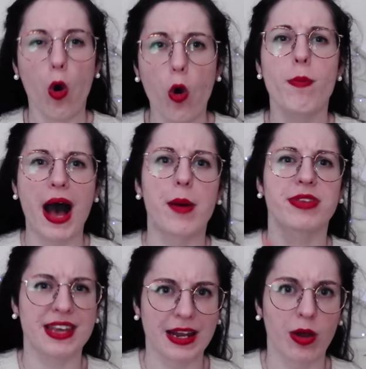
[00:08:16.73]
Or
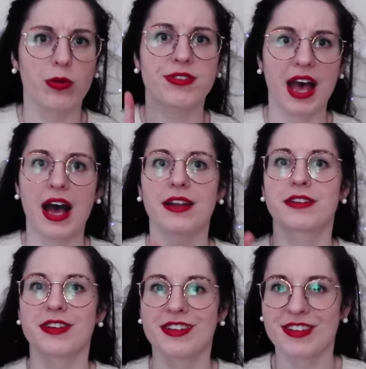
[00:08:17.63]
perhaps Achillos
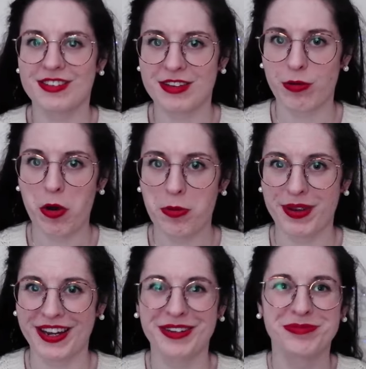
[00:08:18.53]
and
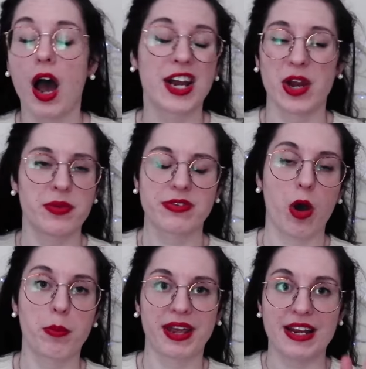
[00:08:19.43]
Sterope. I know it's
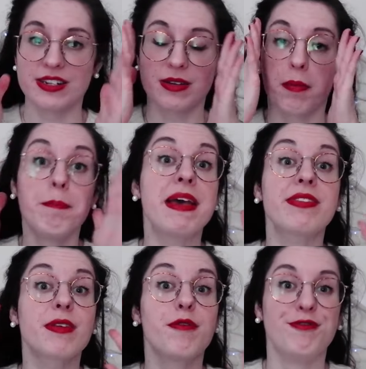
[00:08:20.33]
complicated.
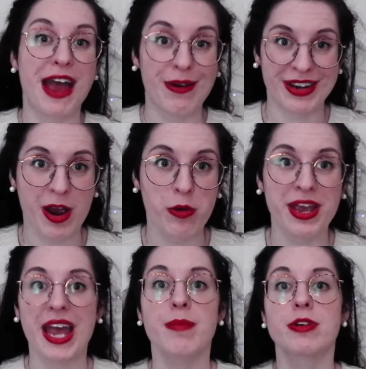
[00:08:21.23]
Myths vary,
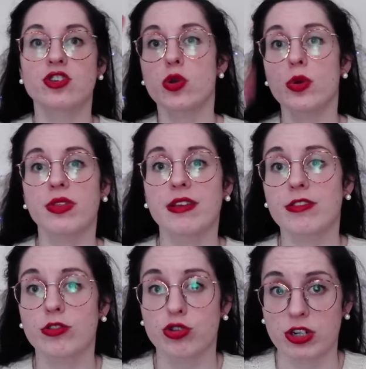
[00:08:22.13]
okay, but 2 of
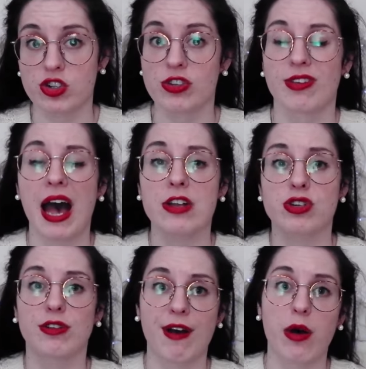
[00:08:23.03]
these traditions are
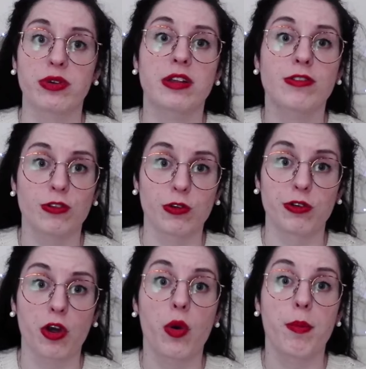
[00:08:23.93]
actually found in
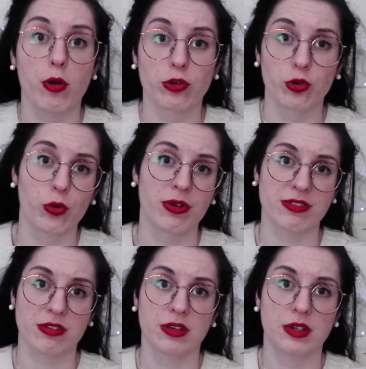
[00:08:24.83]

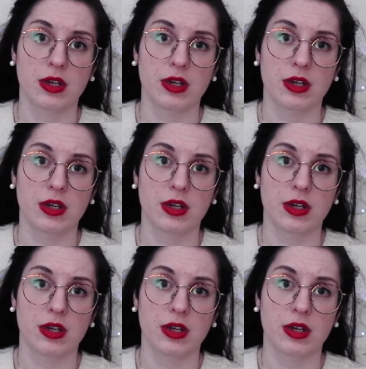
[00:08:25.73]
Pseudo-Apollodorus.